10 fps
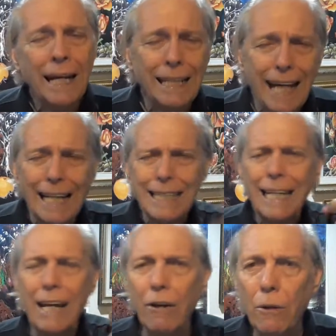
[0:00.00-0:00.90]
And that's
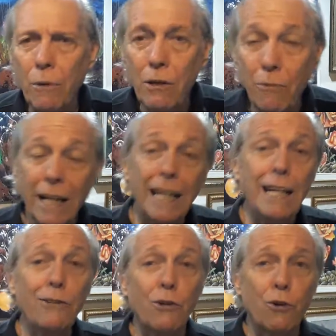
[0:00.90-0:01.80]
an area we really
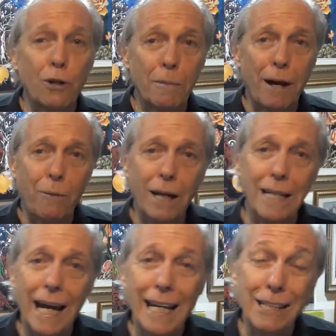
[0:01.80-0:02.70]
need to talk about
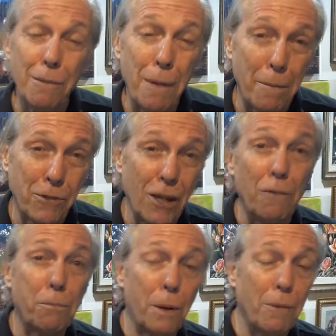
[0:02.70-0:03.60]
one day, is about
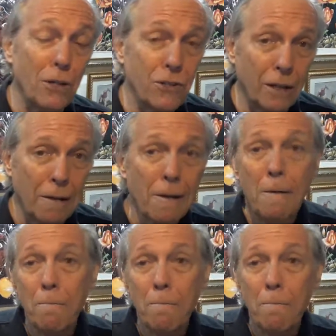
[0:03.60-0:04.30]
self-promotion,